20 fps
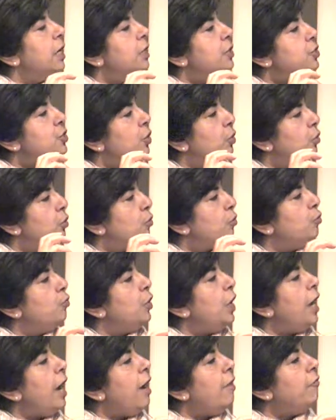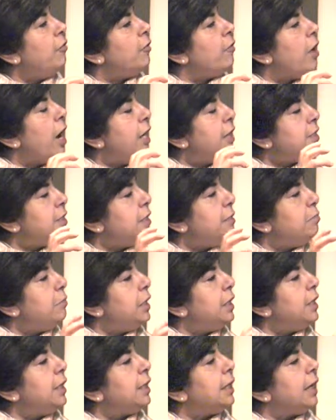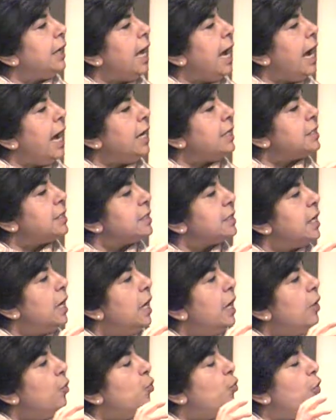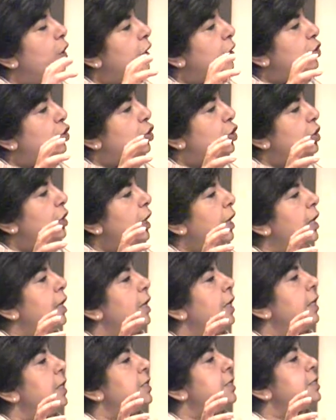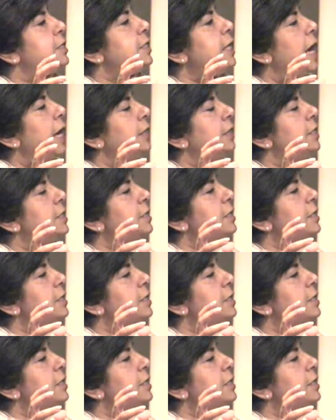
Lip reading: So we have a rising middle class, which is at the